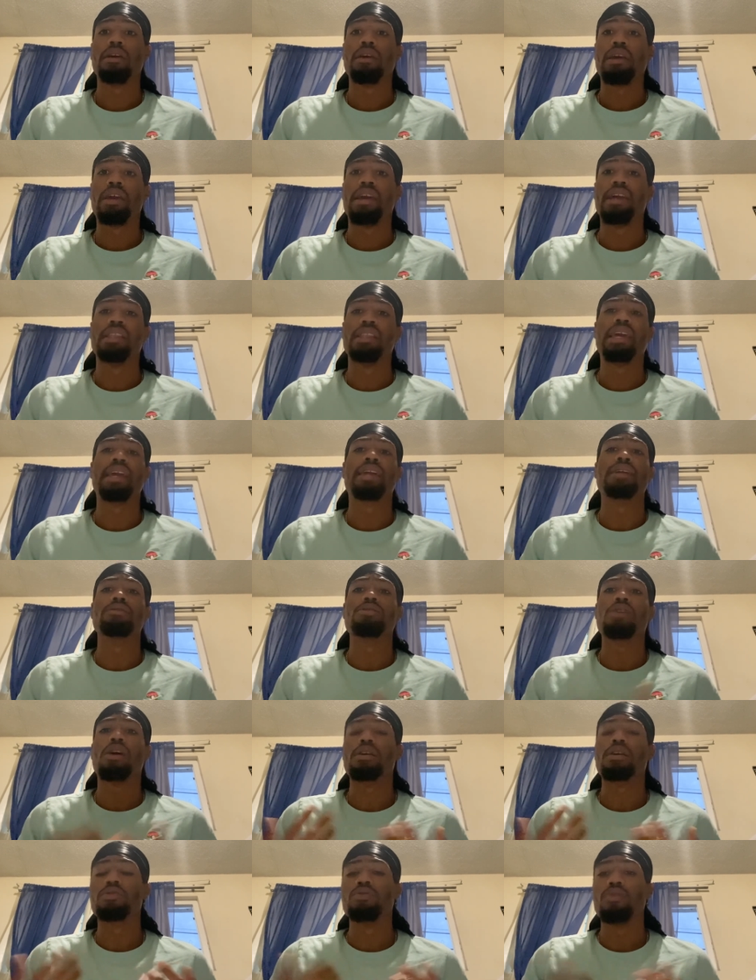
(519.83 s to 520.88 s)
and they can
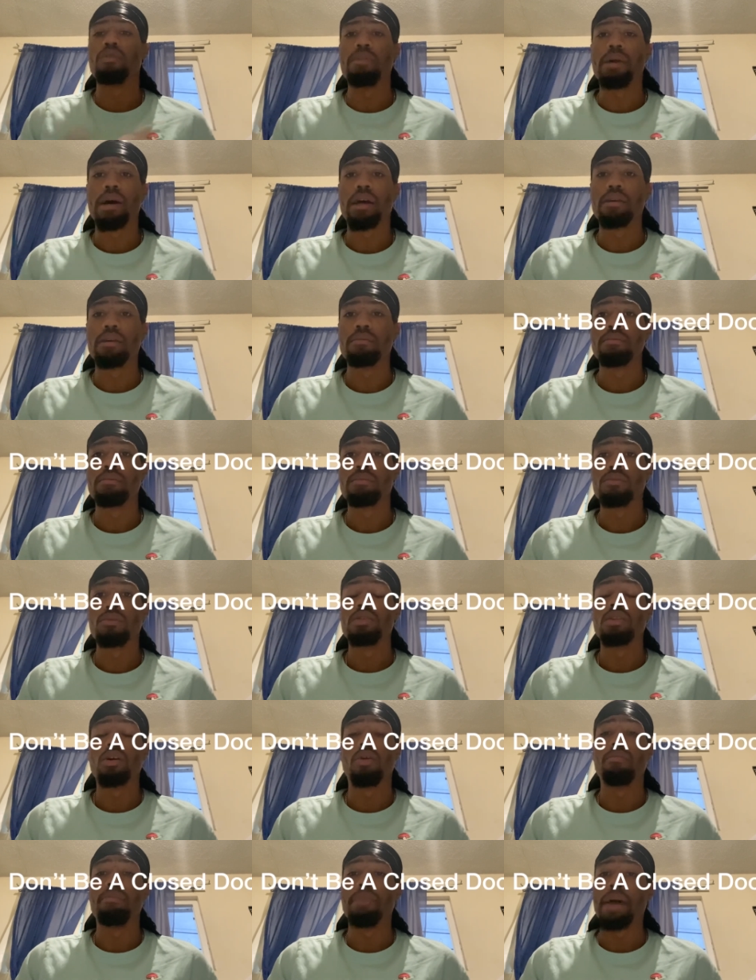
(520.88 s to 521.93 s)
talk to you about them.
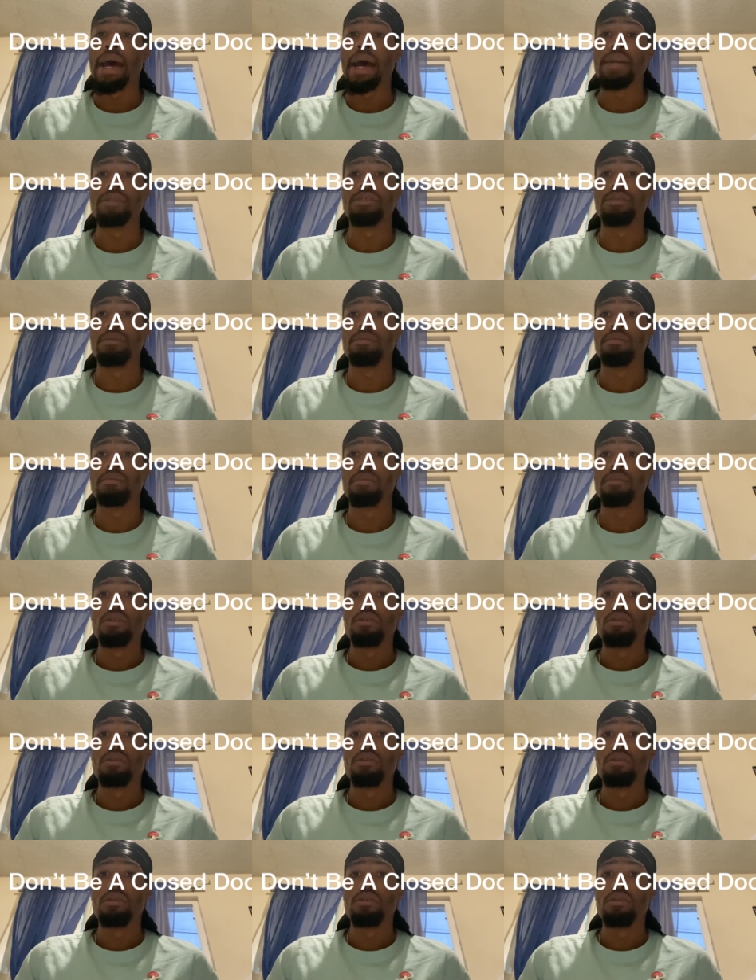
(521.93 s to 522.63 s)
Don't bash them.